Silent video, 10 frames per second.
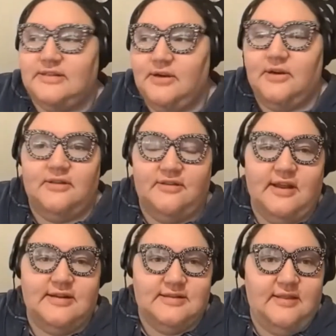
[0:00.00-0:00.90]
Here are the
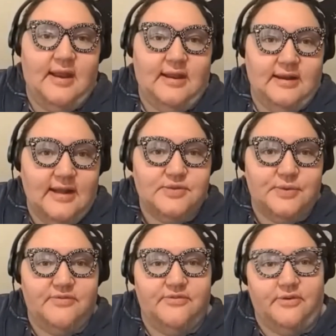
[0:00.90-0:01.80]
things that that connects
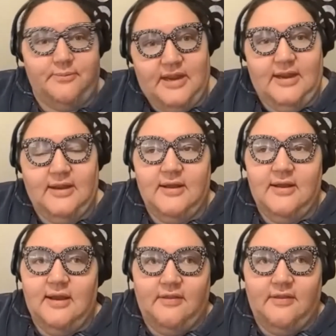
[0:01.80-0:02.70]
with for me.
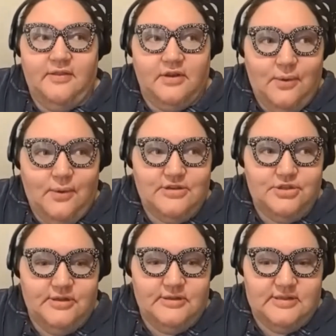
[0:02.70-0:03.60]
And then the
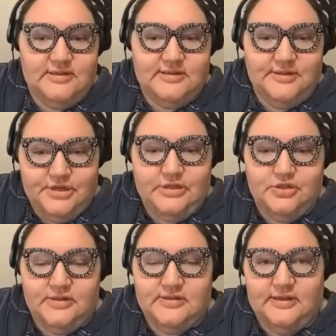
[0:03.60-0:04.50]
questions and
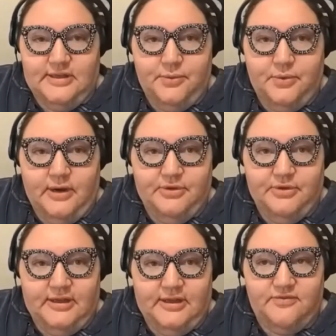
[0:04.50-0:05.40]
suggestions that you were able to
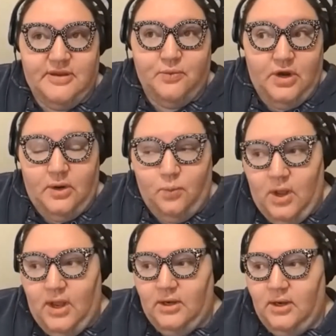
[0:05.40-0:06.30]
give me
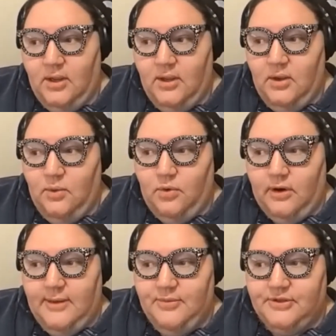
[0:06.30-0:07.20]
one-on-one were
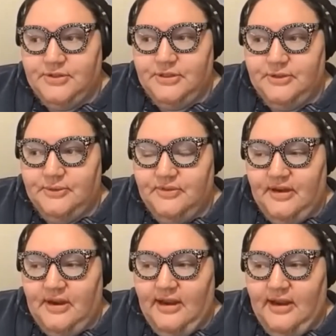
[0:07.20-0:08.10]
able to,
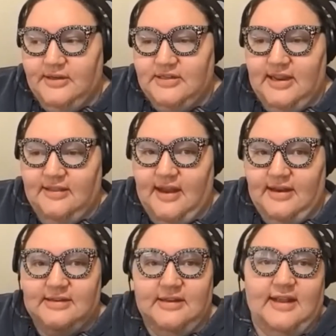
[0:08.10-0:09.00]
then I could take that
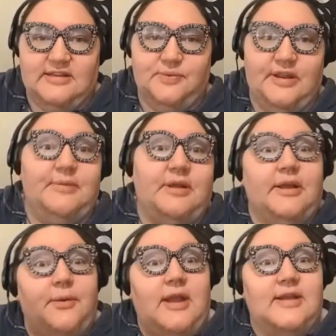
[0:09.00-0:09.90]
into the next week and be
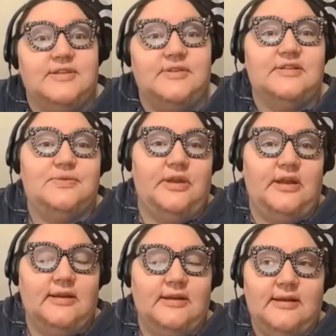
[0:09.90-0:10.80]
like, okay, so this
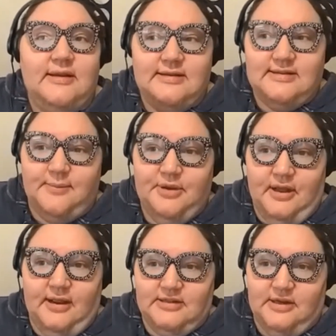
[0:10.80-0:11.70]
week, Deb and
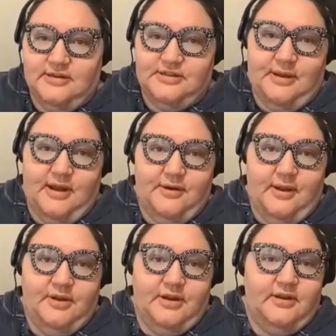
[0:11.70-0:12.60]
I talked about,
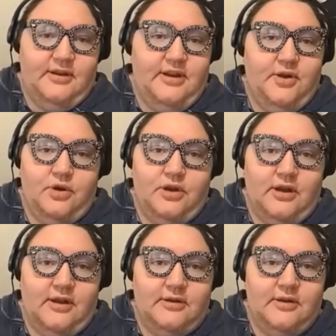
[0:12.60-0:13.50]
I'm going to, work
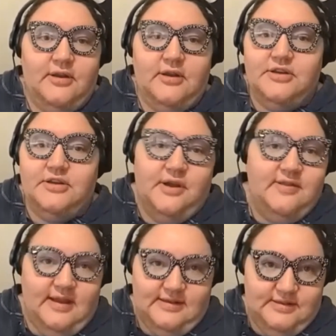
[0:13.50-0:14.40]
on doing
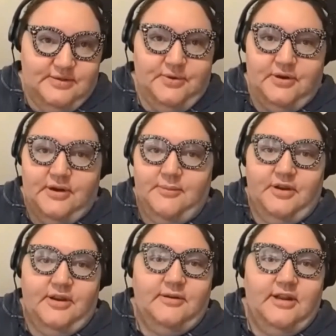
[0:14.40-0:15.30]
this, or I'm
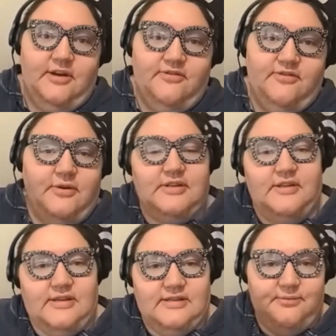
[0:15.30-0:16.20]
going to, focus
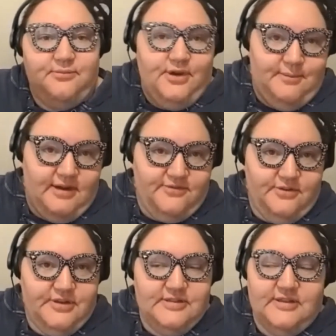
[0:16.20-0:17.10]
on this and bring
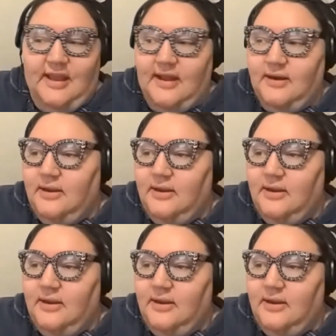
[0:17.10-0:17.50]
mindfulness to that.